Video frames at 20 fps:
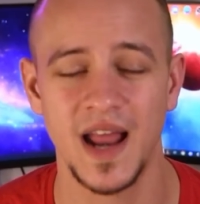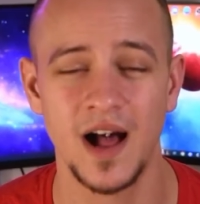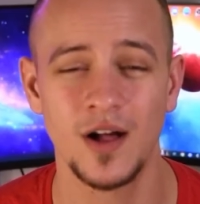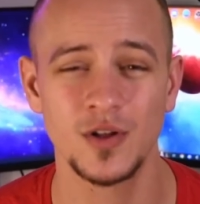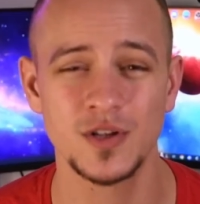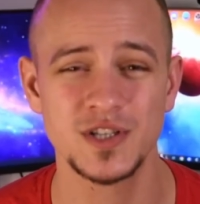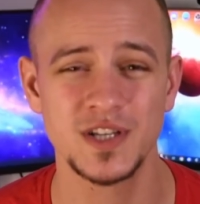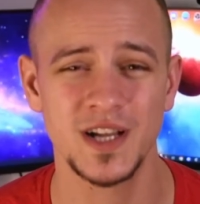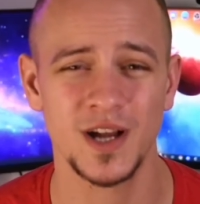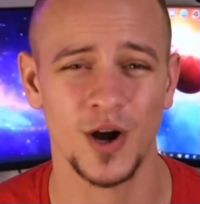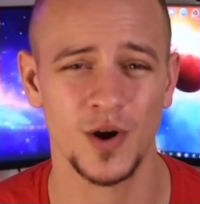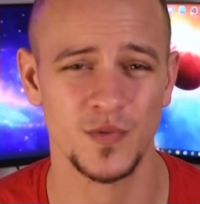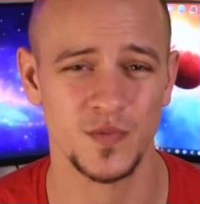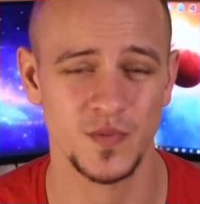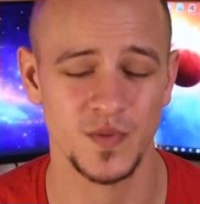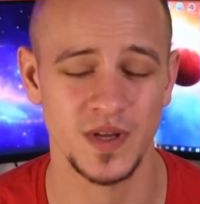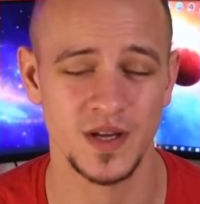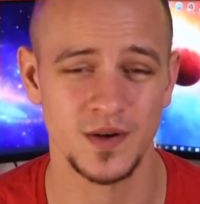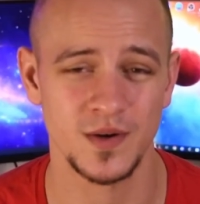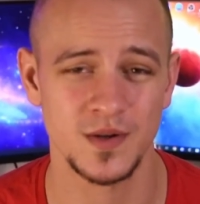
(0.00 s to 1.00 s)
acknowledging our
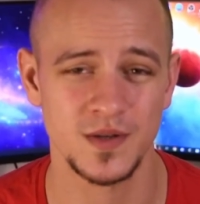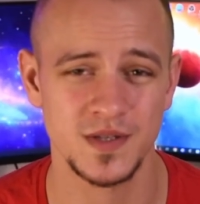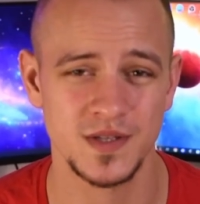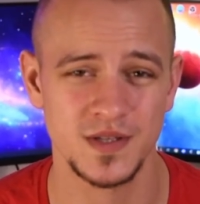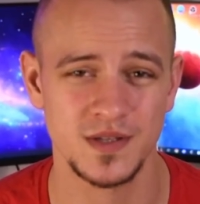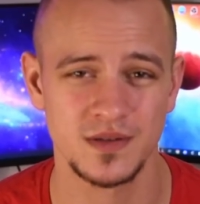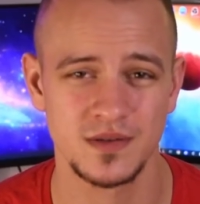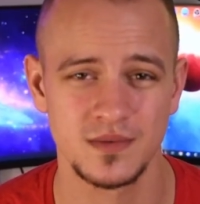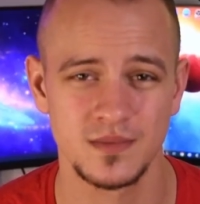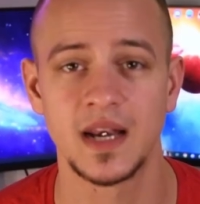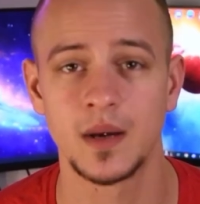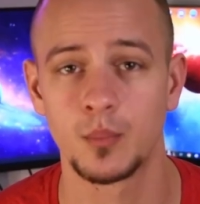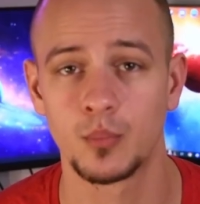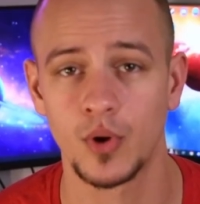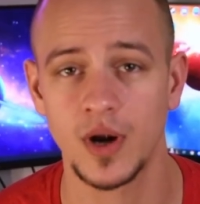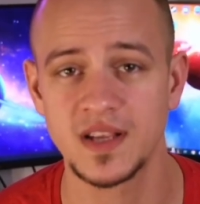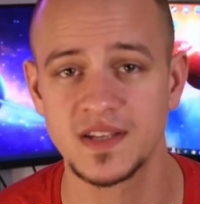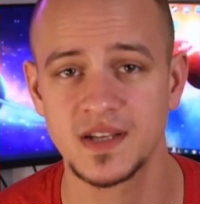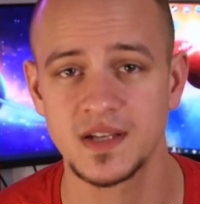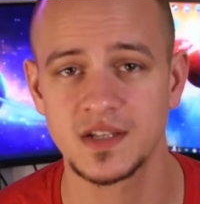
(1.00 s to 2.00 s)
fears and
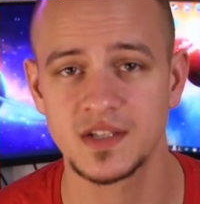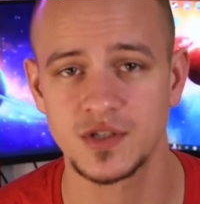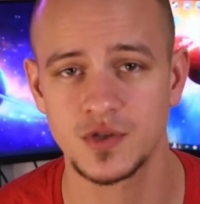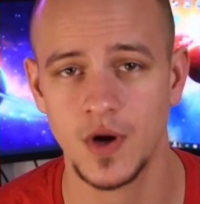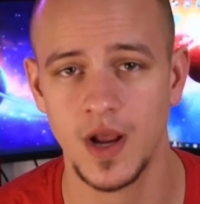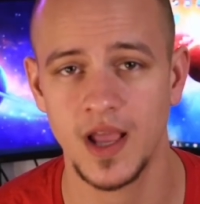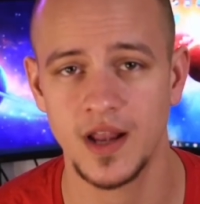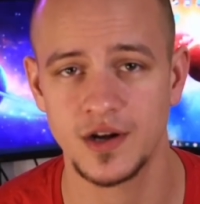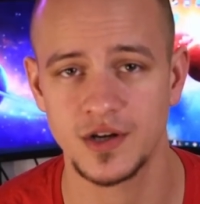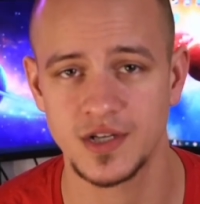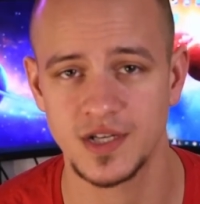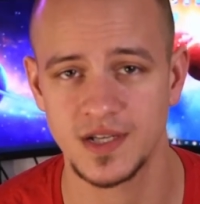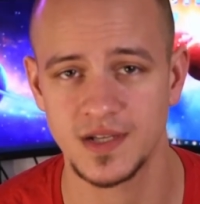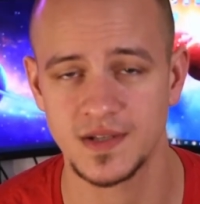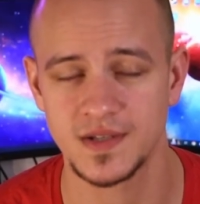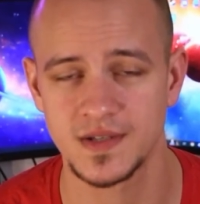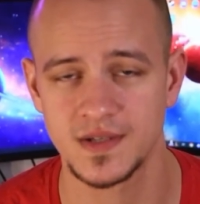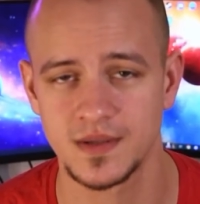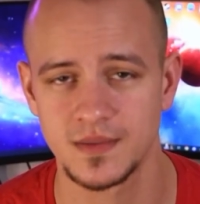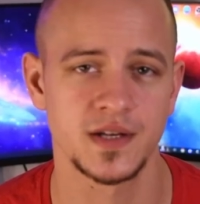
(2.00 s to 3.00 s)
embracing strategies
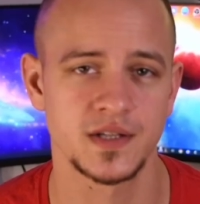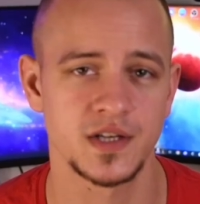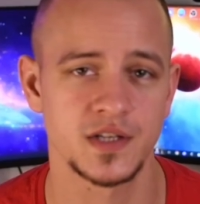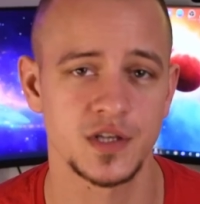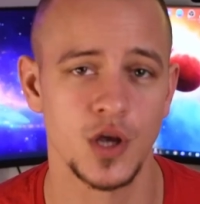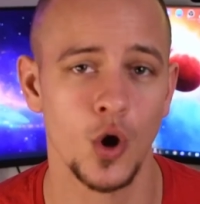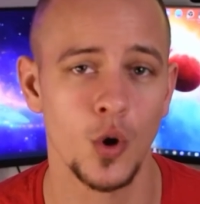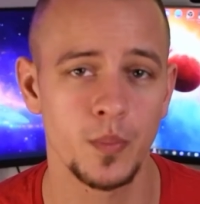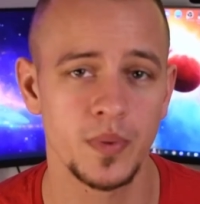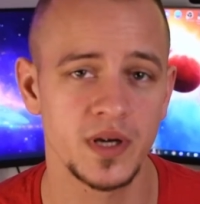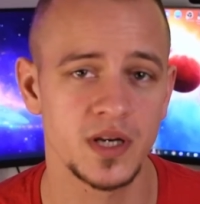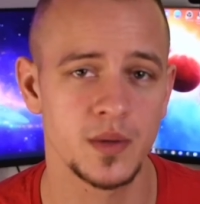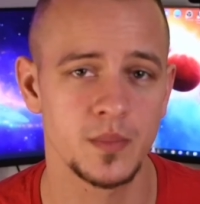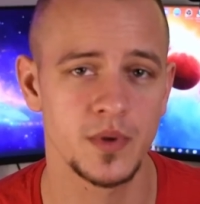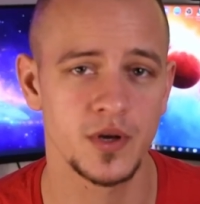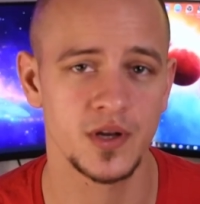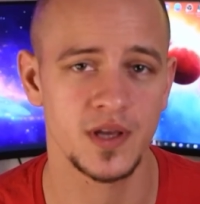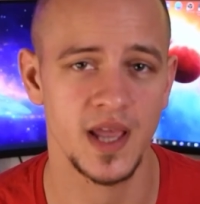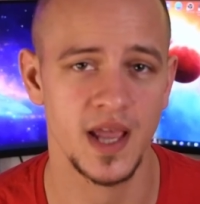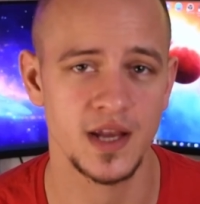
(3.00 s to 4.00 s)
such as open
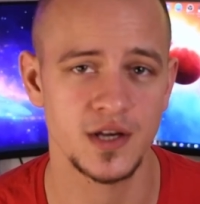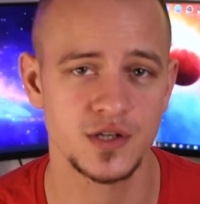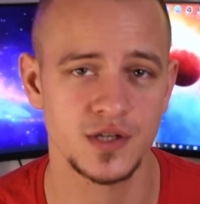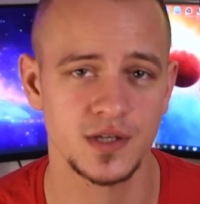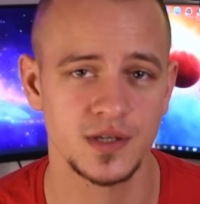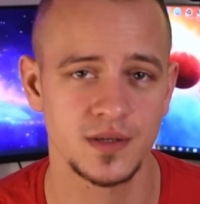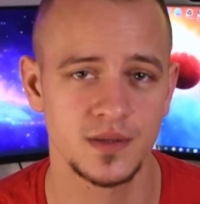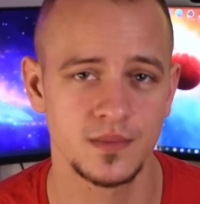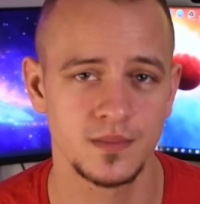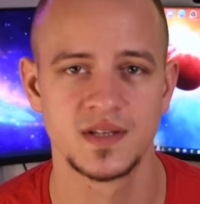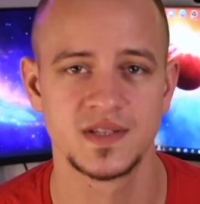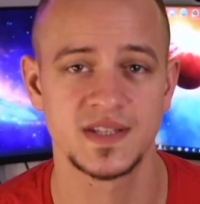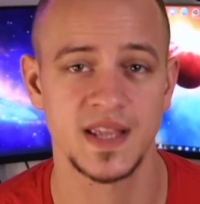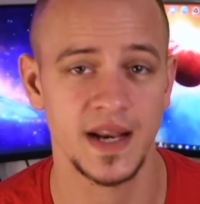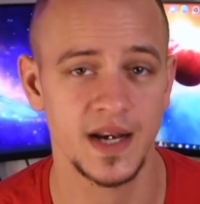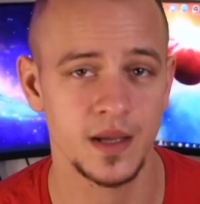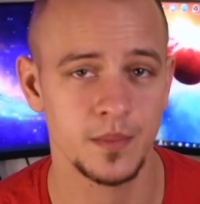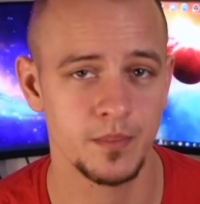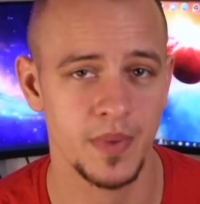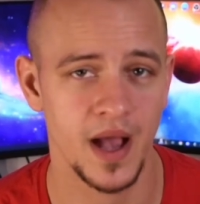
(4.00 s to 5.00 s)
communication,
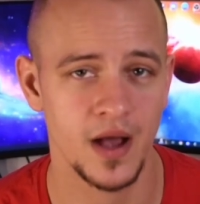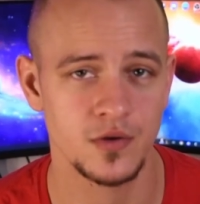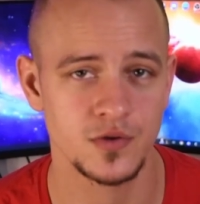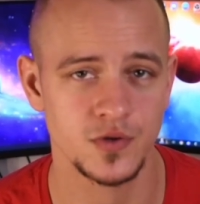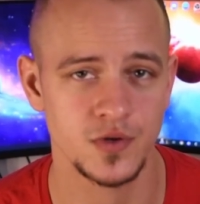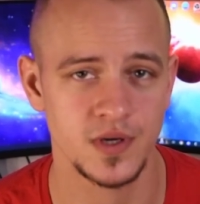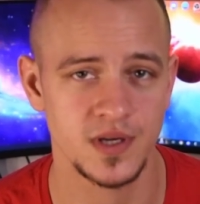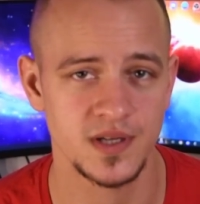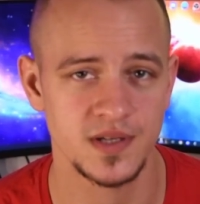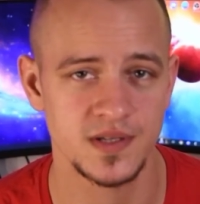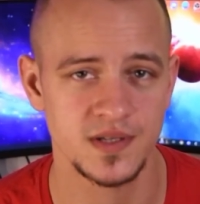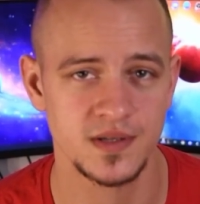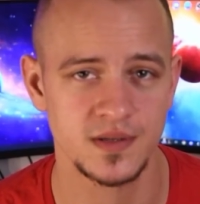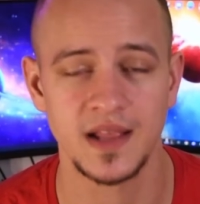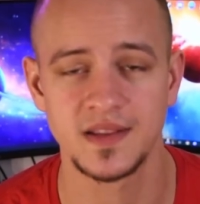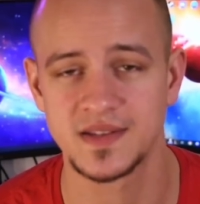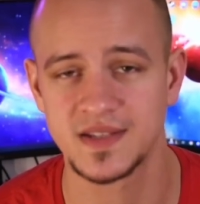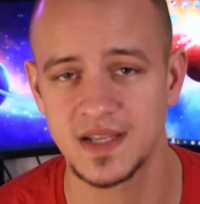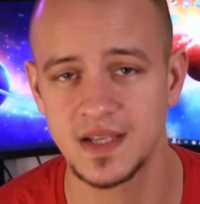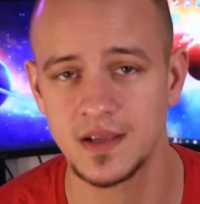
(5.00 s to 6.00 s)
setting boundaries, and
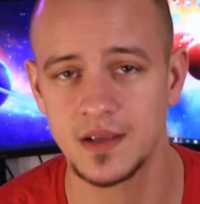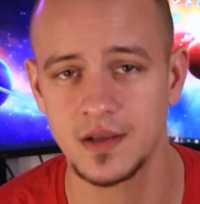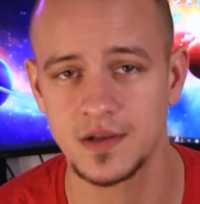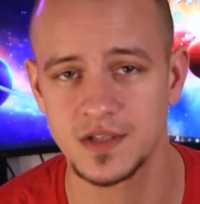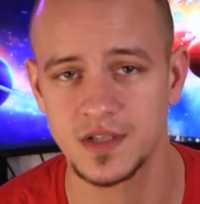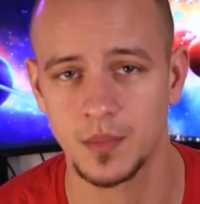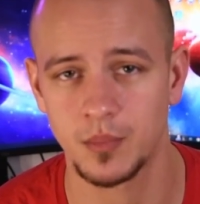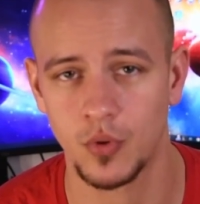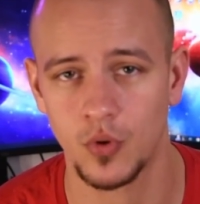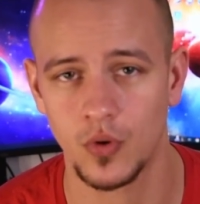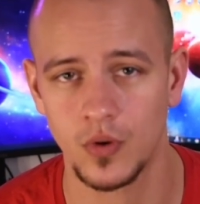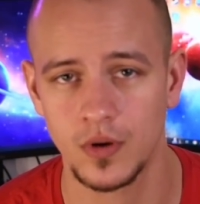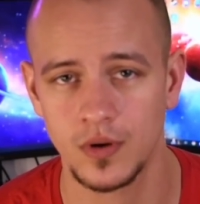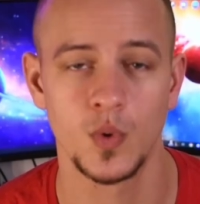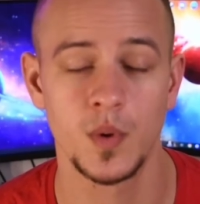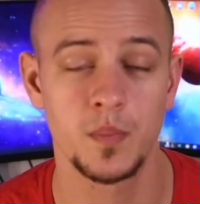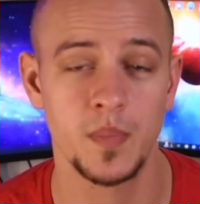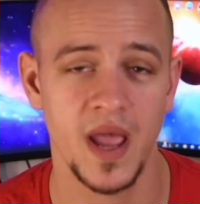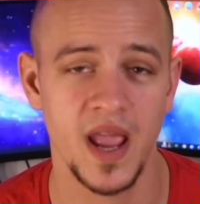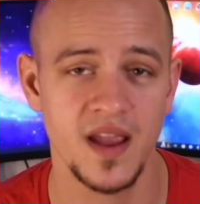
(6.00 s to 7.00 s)
seeking support, we
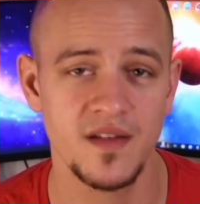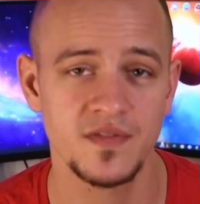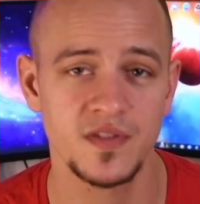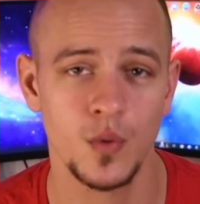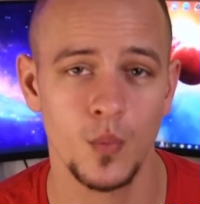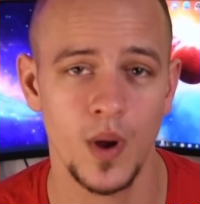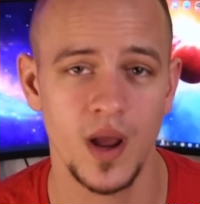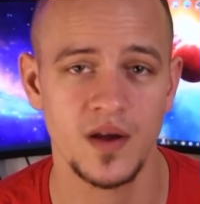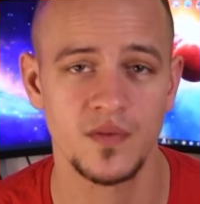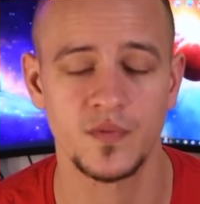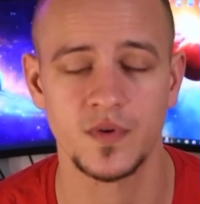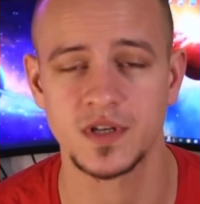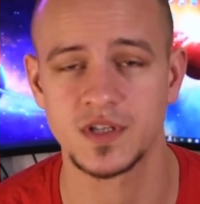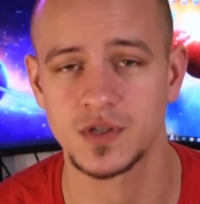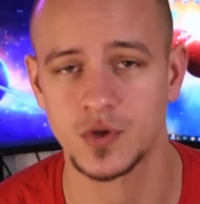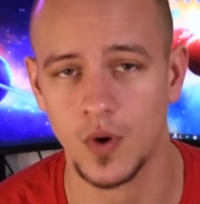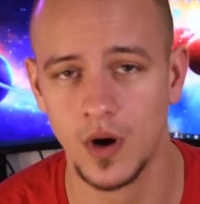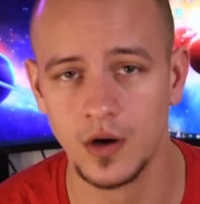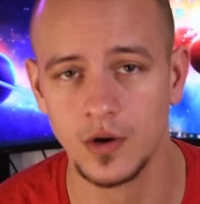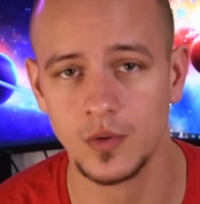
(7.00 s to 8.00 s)
pave the way for
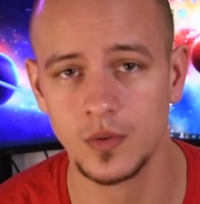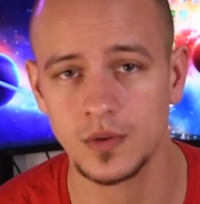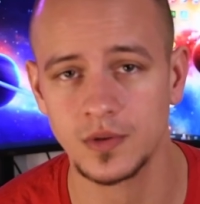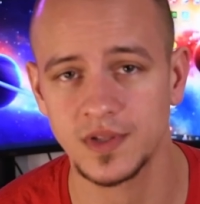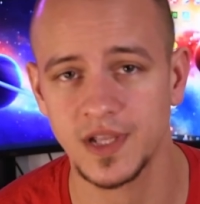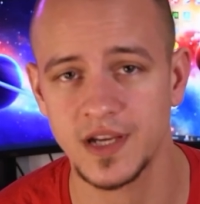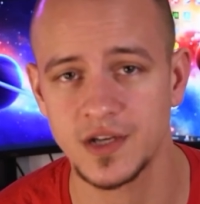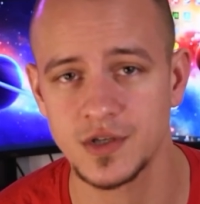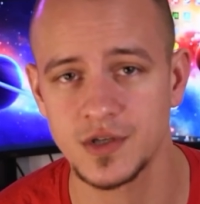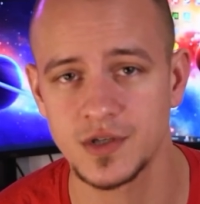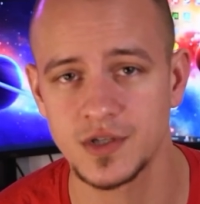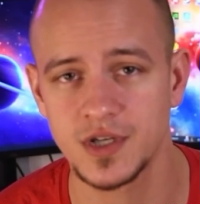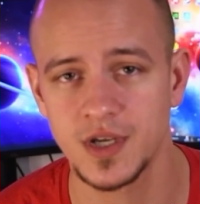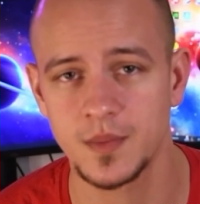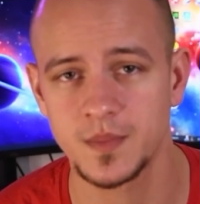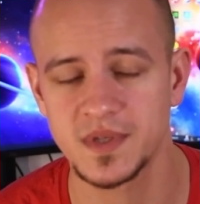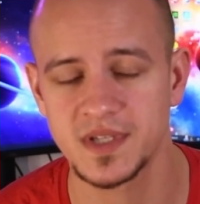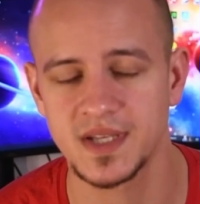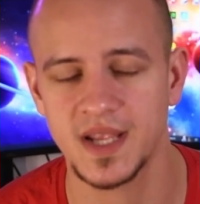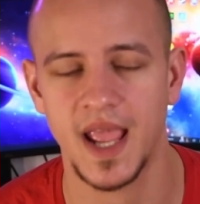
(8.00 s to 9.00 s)
stronger
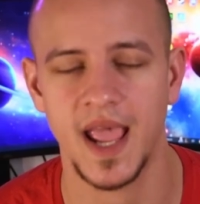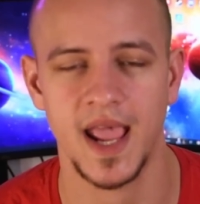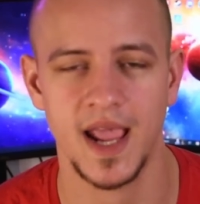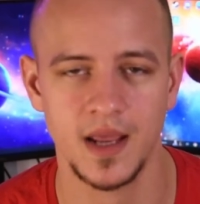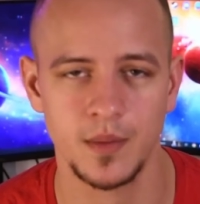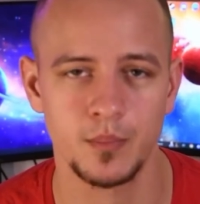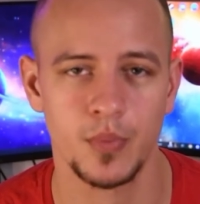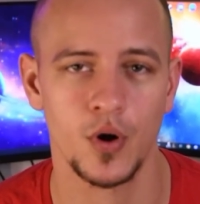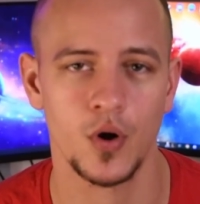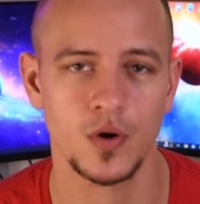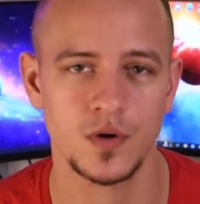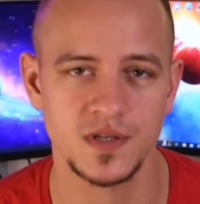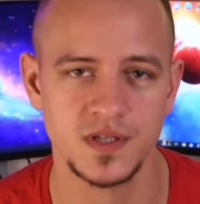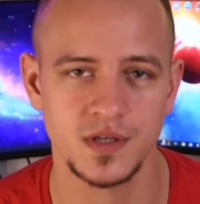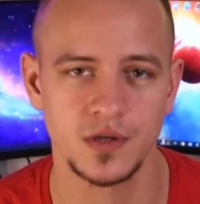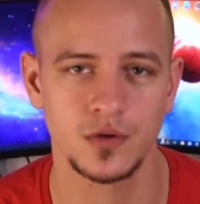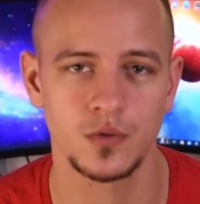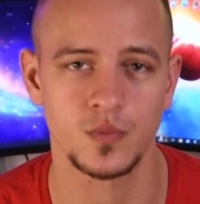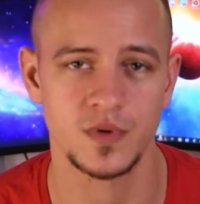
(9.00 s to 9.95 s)
relationships and personal